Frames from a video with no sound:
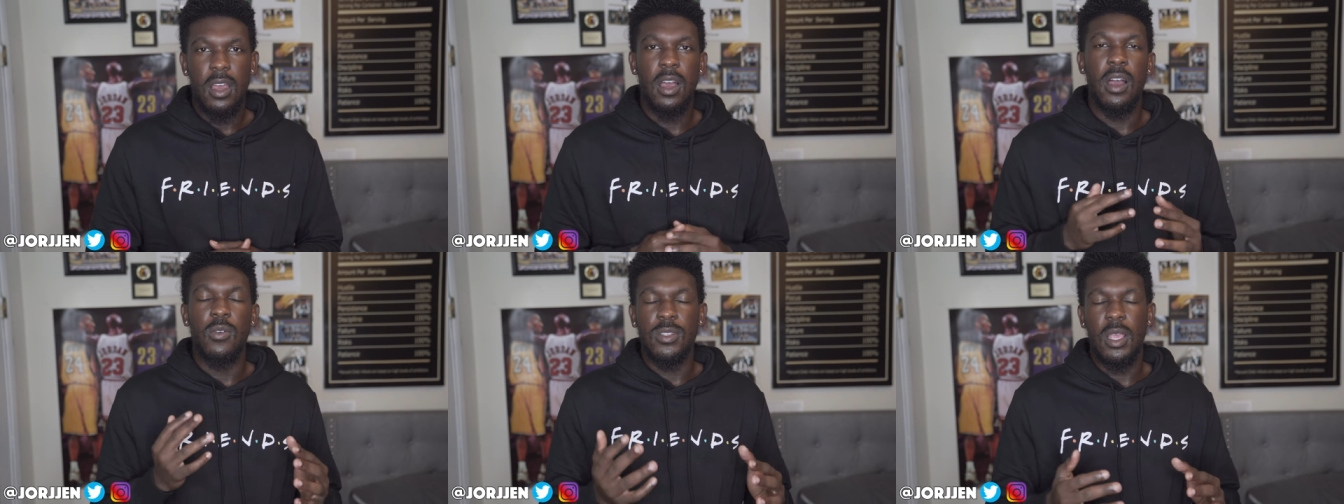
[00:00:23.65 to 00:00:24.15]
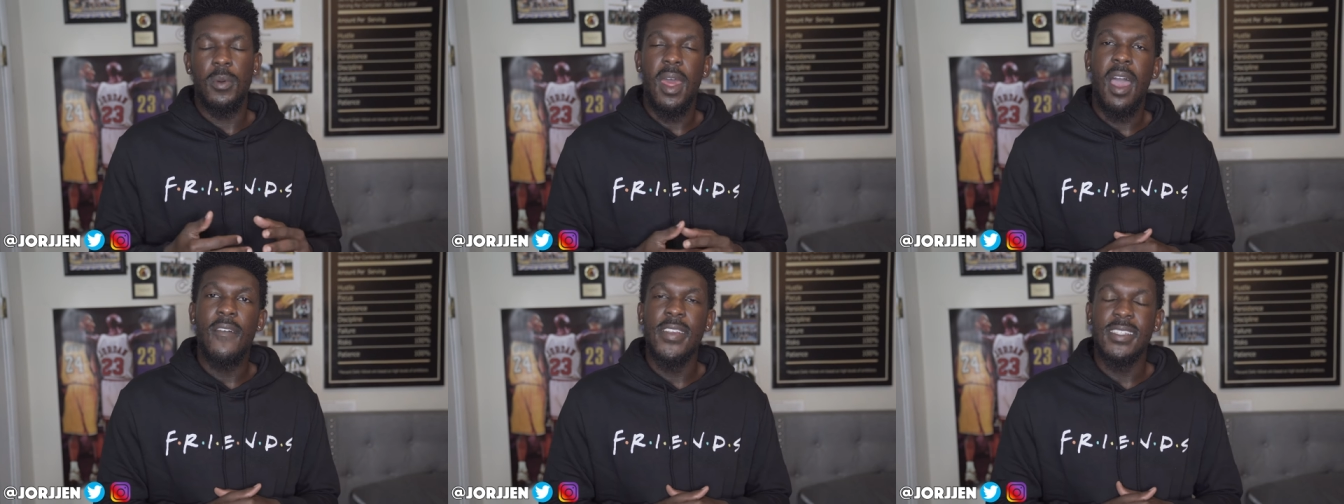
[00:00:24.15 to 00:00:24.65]
Uh, was able to
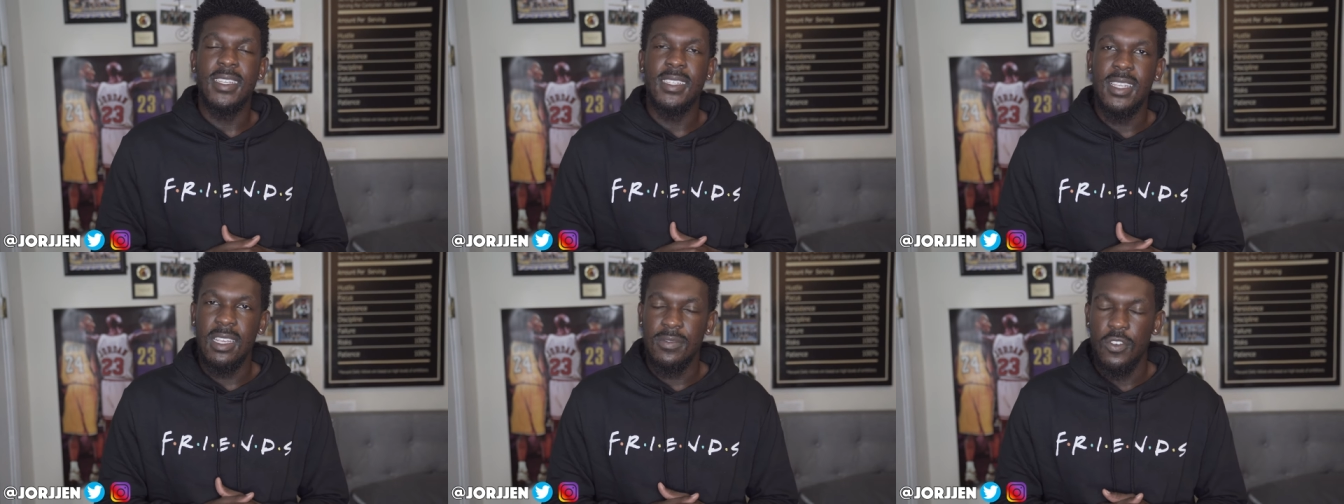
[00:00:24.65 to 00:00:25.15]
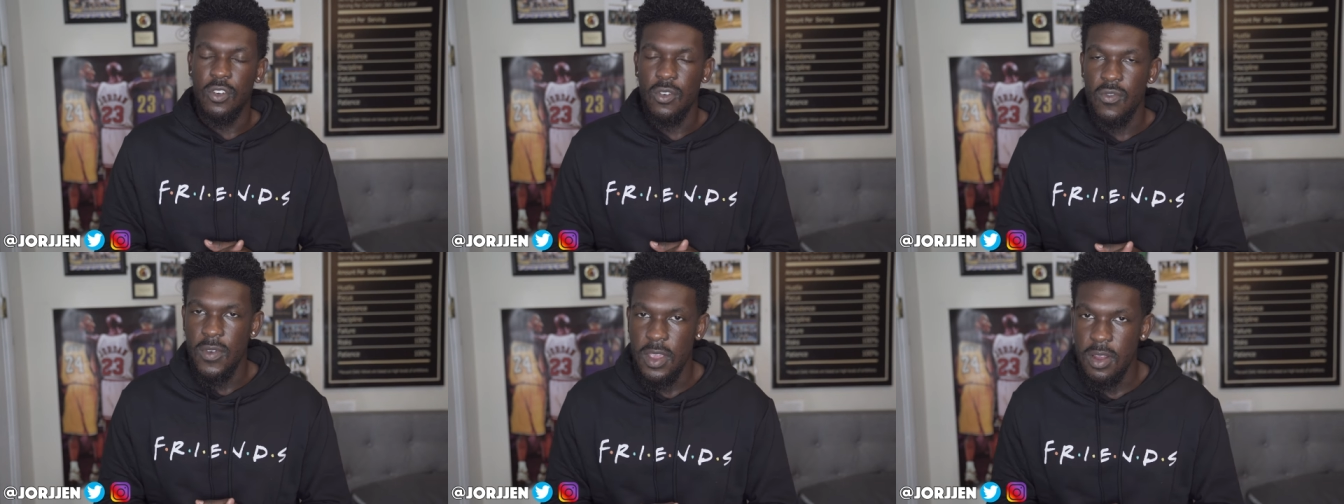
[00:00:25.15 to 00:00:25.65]
have a successful
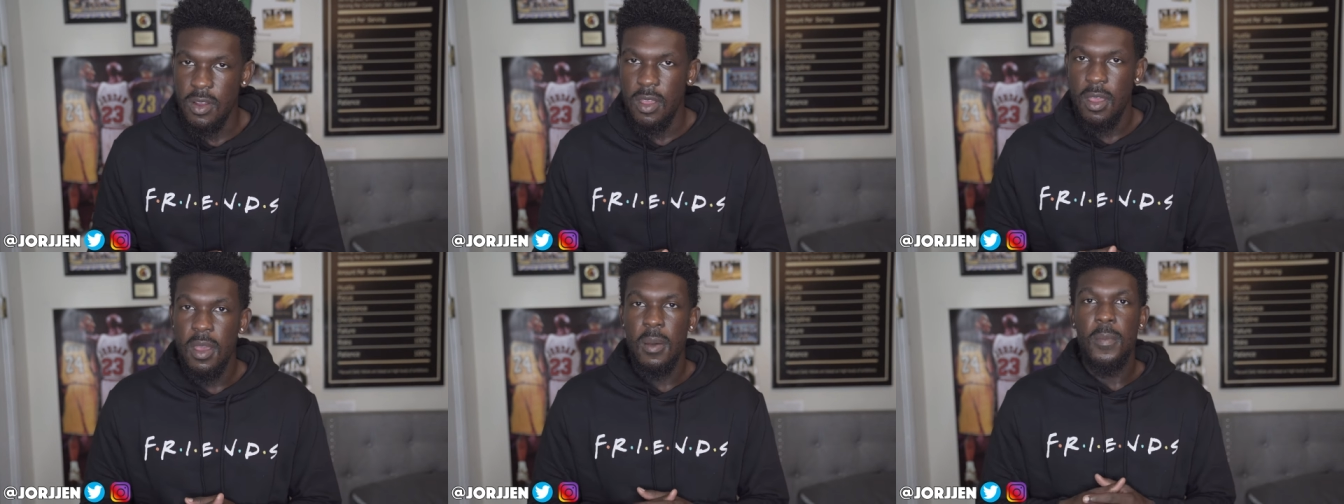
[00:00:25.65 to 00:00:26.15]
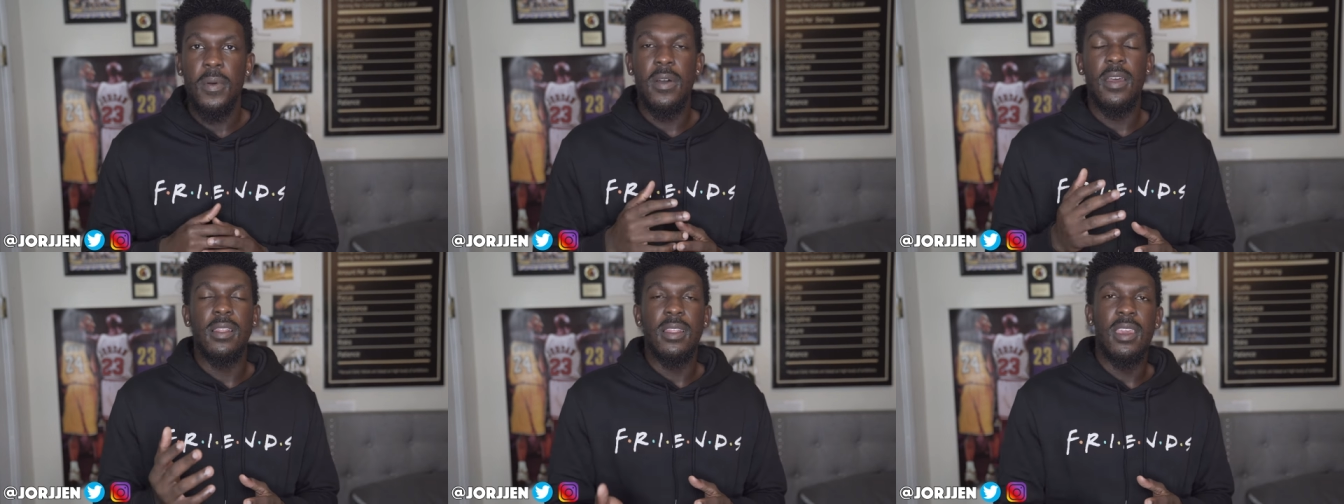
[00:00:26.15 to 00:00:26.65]
career,
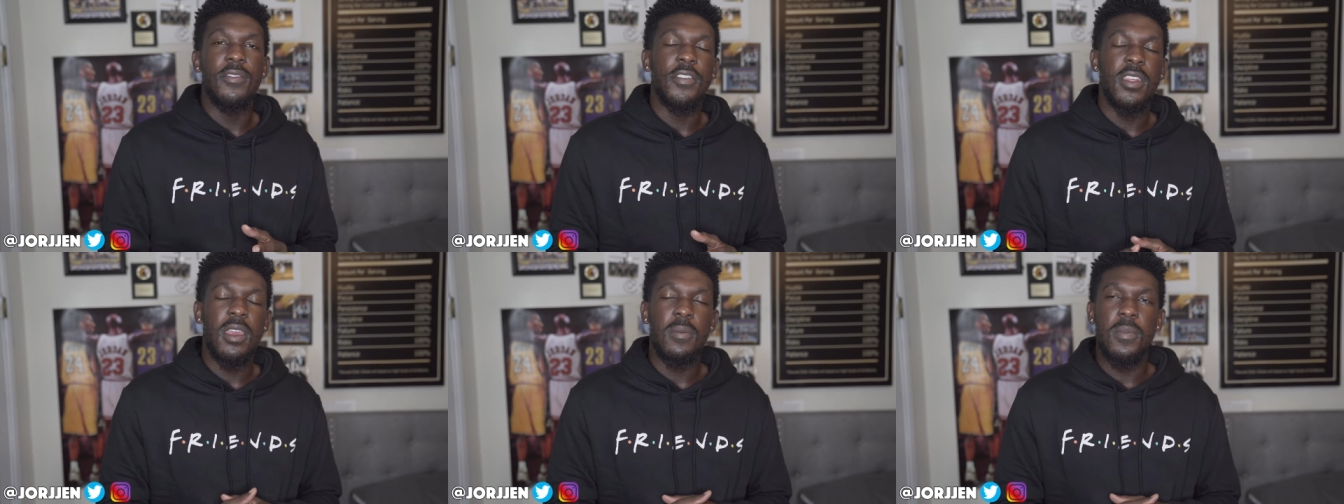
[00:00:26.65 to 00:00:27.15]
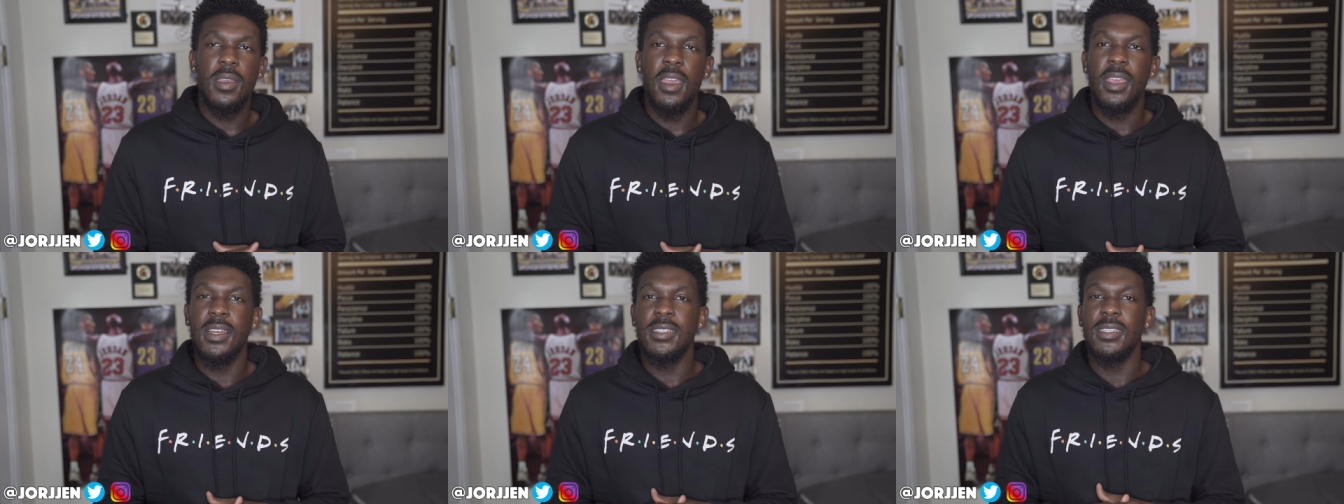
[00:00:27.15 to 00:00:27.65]
but leaving the
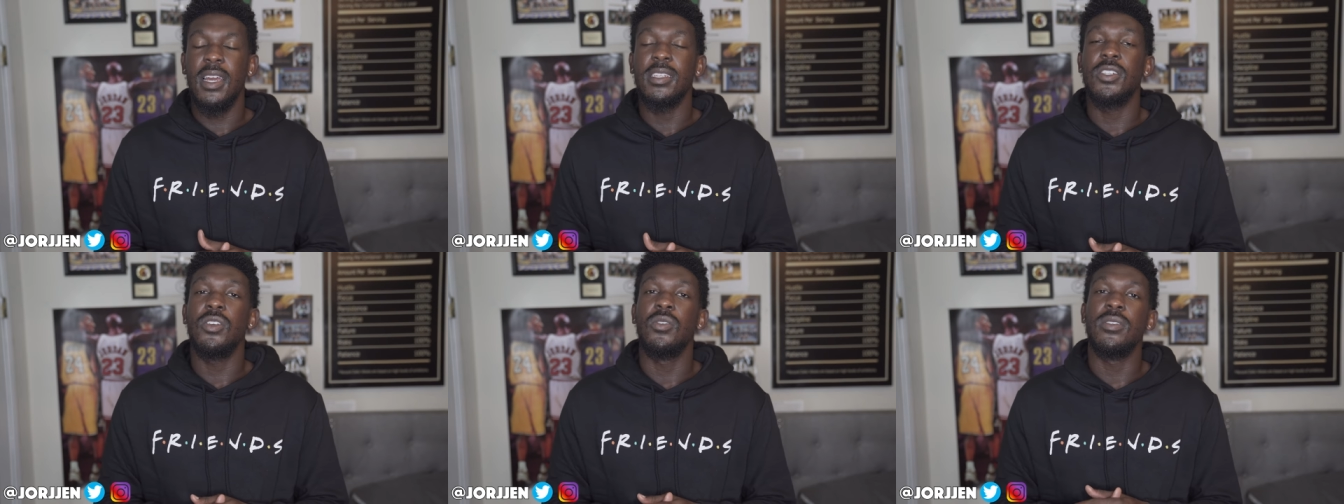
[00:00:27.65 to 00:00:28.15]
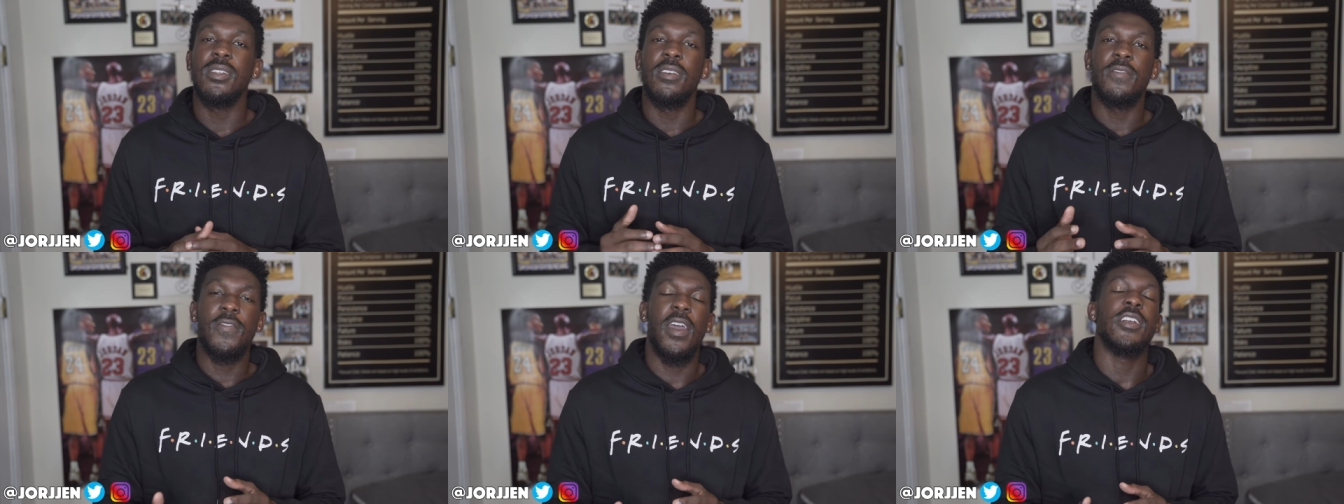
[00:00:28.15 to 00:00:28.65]
NBA, he decided to go into
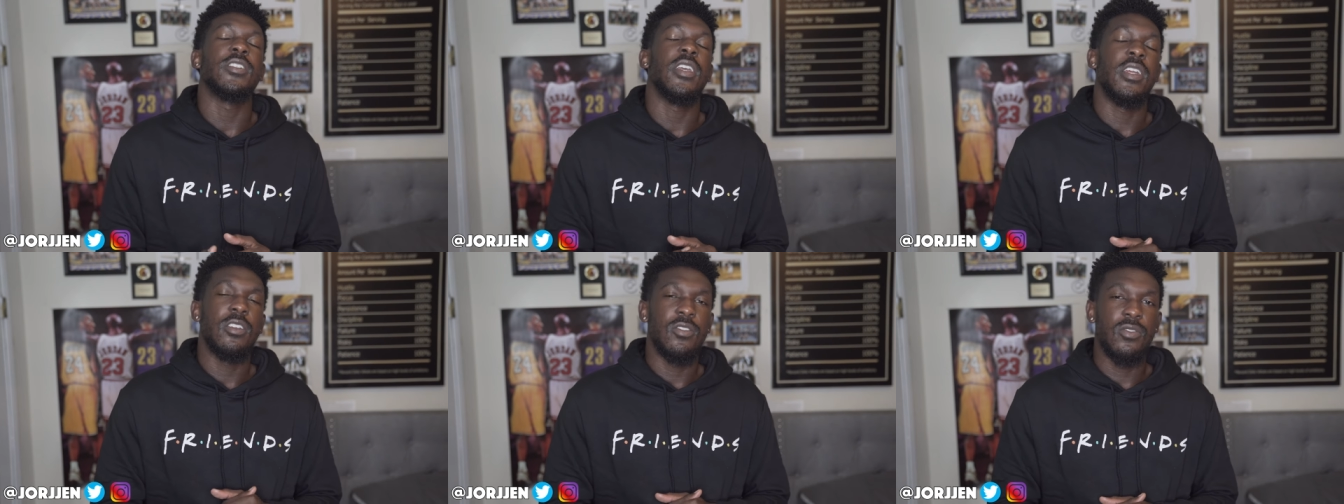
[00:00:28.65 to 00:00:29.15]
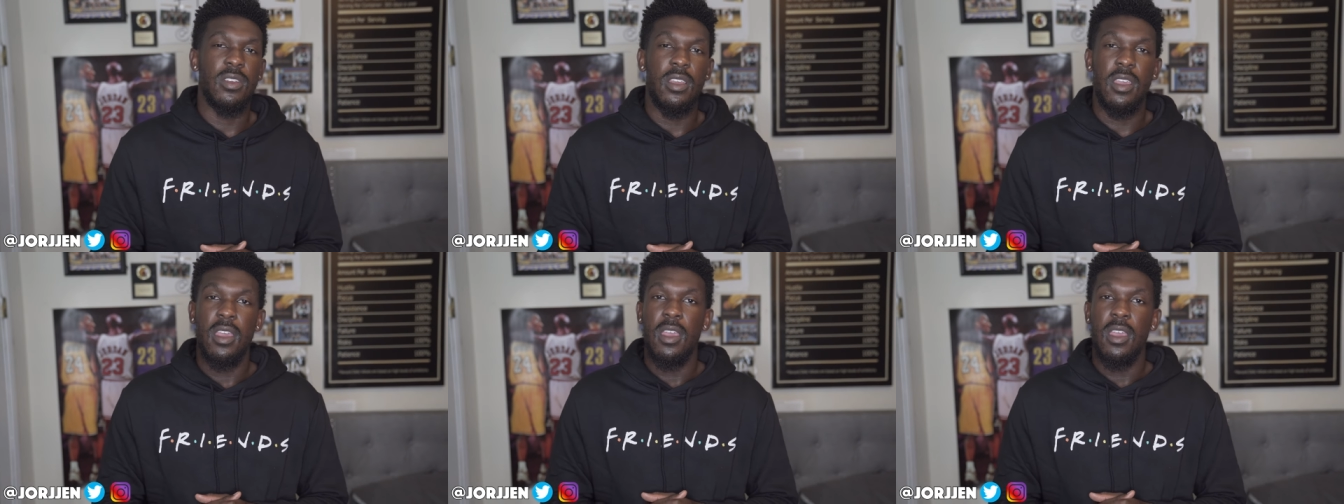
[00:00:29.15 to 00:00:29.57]
the fashion industry.